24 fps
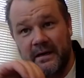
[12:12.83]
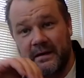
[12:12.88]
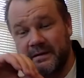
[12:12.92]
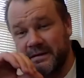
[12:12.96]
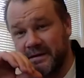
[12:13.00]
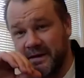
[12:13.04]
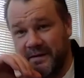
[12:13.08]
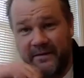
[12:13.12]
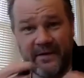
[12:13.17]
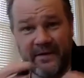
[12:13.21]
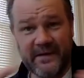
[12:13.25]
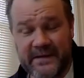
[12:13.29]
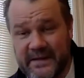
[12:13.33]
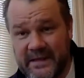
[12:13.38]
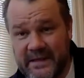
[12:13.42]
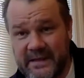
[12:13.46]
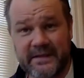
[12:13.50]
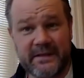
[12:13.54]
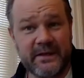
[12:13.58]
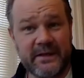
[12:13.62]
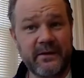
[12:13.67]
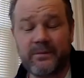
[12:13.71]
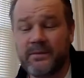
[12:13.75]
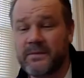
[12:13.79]
different
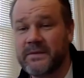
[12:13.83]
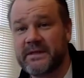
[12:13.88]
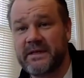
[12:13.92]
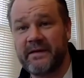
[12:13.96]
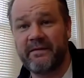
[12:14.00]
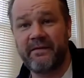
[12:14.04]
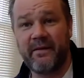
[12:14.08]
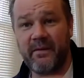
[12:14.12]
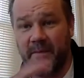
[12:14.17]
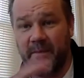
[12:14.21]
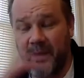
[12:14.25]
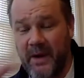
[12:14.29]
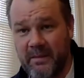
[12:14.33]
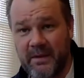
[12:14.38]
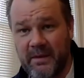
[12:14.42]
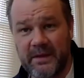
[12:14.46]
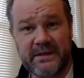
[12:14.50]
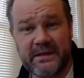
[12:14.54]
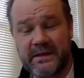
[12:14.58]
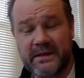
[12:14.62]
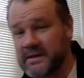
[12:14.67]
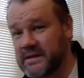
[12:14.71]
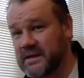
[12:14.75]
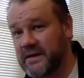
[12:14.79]
systems, different
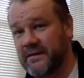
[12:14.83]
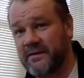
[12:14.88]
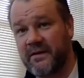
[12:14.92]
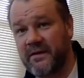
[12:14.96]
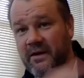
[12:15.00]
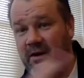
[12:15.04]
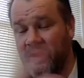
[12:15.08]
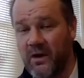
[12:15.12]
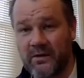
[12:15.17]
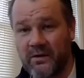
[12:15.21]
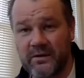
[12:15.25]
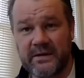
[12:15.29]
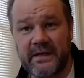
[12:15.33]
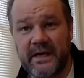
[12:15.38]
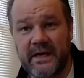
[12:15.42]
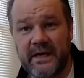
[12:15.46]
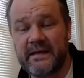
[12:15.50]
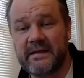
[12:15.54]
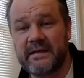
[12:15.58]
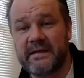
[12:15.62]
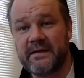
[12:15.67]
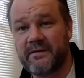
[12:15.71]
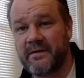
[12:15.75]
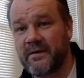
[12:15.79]
publishers, different
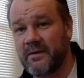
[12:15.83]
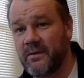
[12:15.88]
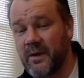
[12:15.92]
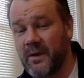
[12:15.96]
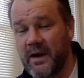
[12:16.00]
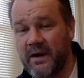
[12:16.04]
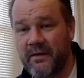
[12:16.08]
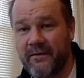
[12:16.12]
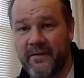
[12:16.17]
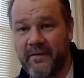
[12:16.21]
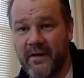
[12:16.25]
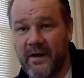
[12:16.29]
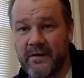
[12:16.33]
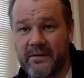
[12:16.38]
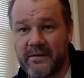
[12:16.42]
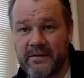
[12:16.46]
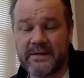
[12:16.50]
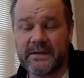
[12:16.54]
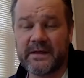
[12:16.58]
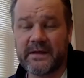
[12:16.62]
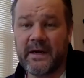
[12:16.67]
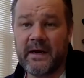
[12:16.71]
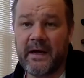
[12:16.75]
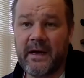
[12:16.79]
content, different
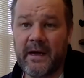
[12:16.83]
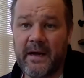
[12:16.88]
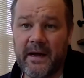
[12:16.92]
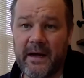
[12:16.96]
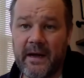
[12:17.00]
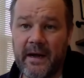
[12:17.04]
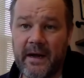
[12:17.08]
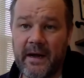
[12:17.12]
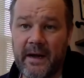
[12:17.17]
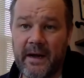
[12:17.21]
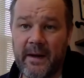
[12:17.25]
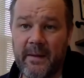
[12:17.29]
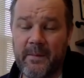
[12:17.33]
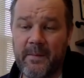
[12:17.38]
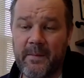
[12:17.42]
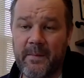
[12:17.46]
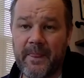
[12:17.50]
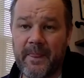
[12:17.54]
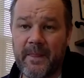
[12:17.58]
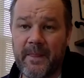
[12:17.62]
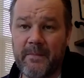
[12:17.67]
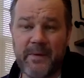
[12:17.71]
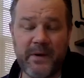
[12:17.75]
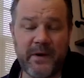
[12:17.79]
workflows, um,
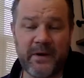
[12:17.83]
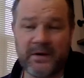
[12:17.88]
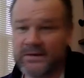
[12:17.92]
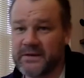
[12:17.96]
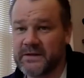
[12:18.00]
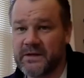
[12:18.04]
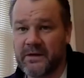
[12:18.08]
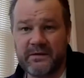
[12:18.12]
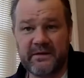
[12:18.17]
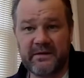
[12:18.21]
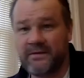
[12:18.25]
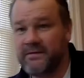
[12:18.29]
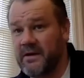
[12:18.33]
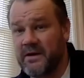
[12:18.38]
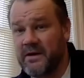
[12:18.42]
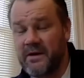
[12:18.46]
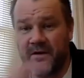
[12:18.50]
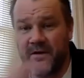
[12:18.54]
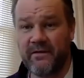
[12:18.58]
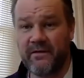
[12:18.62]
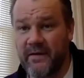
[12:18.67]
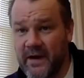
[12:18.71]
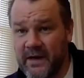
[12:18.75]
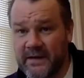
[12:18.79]
but also different
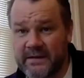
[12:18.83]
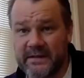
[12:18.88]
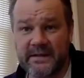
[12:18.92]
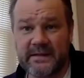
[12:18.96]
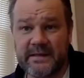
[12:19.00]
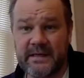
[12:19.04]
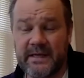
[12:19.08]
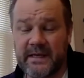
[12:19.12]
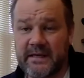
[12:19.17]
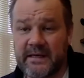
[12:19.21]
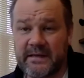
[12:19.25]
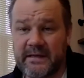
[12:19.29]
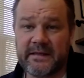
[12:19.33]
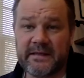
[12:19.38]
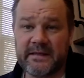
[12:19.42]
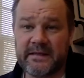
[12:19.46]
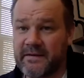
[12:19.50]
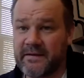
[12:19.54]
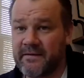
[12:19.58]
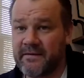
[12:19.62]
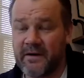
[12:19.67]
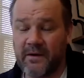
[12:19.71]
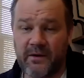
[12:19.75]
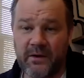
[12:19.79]
universities and
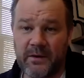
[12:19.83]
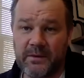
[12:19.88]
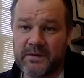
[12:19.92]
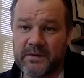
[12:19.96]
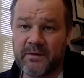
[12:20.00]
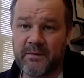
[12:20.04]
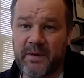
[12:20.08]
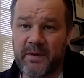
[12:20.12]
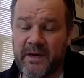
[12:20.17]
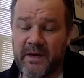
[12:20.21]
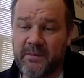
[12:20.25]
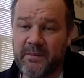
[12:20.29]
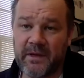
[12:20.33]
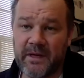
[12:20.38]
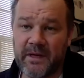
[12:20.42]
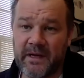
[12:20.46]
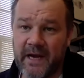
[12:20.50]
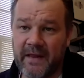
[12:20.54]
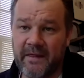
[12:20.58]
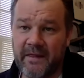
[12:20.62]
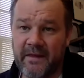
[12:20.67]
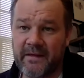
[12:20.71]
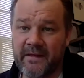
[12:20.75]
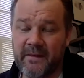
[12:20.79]
different groups of people. And
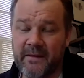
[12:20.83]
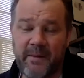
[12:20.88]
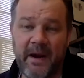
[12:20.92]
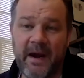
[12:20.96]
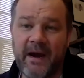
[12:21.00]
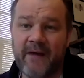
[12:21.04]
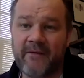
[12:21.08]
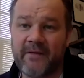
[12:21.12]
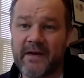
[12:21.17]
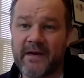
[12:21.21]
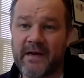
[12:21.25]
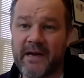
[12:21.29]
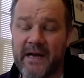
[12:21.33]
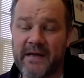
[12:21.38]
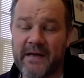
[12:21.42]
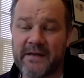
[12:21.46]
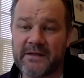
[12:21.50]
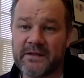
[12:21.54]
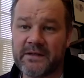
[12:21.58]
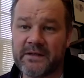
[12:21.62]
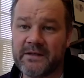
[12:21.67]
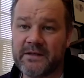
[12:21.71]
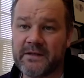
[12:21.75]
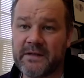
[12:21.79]
I think the power of
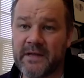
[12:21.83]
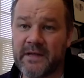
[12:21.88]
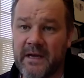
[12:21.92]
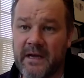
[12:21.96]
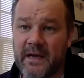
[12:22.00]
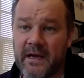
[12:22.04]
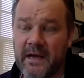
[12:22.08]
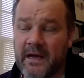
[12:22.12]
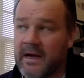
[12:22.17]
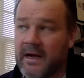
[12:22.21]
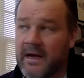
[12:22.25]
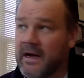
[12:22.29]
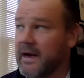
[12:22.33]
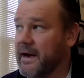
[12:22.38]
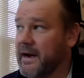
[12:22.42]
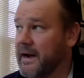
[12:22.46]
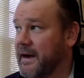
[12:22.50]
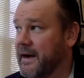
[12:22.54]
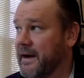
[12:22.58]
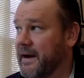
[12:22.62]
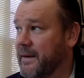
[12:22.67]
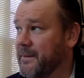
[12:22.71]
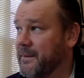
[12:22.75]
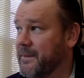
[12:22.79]
connection
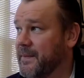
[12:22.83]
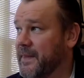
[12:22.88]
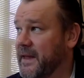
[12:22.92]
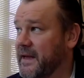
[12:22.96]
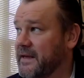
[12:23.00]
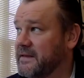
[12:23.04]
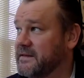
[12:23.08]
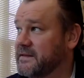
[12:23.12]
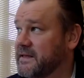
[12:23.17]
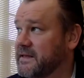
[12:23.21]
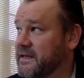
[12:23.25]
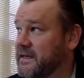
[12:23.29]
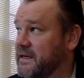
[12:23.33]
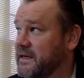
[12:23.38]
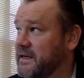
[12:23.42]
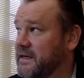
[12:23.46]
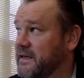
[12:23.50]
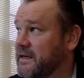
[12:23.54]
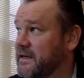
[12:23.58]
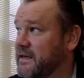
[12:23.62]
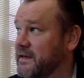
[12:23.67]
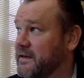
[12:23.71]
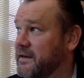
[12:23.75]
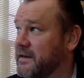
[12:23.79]
um, is
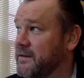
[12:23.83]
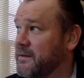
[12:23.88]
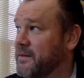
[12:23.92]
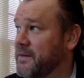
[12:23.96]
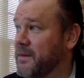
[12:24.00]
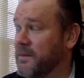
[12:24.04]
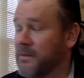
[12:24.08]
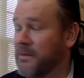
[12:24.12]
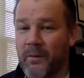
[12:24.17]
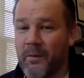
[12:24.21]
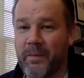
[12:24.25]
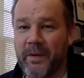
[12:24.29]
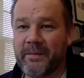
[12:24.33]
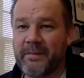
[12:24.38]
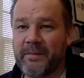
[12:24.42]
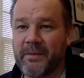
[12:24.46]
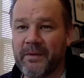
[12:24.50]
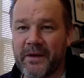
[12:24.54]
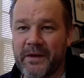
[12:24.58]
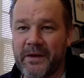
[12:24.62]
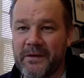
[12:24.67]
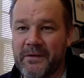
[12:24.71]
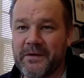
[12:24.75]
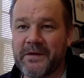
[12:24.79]
the, the more
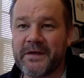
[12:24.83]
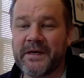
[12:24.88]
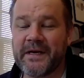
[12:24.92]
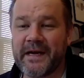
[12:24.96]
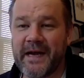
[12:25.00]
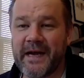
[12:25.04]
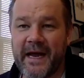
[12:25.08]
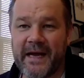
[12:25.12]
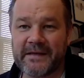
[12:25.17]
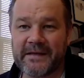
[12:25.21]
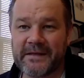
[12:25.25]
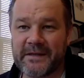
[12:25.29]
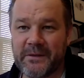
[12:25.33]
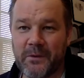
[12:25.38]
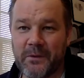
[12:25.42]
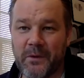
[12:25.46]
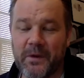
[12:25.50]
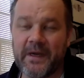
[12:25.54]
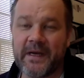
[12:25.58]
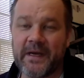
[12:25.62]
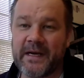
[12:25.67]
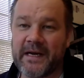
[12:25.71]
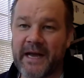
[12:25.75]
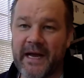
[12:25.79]
people that you can connect to or
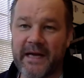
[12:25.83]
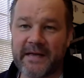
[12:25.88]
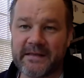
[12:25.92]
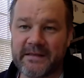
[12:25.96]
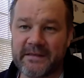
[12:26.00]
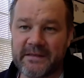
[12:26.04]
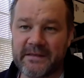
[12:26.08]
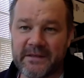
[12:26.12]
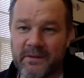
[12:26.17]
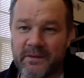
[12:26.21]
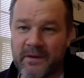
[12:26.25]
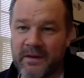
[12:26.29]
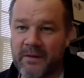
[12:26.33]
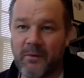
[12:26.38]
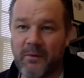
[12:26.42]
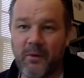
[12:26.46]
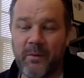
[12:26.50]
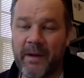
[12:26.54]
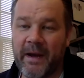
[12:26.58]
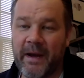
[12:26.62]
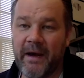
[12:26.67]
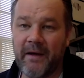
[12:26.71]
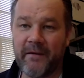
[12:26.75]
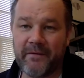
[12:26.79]
can connect into it, the more
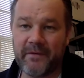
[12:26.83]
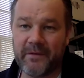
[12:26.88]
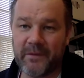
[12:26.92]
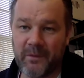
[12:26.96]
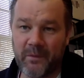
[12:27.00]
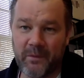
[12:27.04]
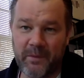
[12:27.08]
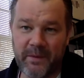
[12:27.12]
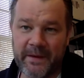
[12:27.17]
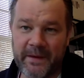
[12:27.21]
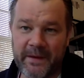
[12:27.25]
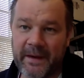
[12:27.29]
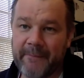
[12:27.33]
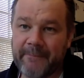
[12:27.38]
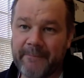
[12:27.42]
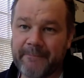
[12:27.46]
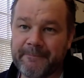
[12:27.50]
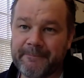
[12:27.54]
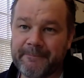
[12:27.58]
powerful it can become.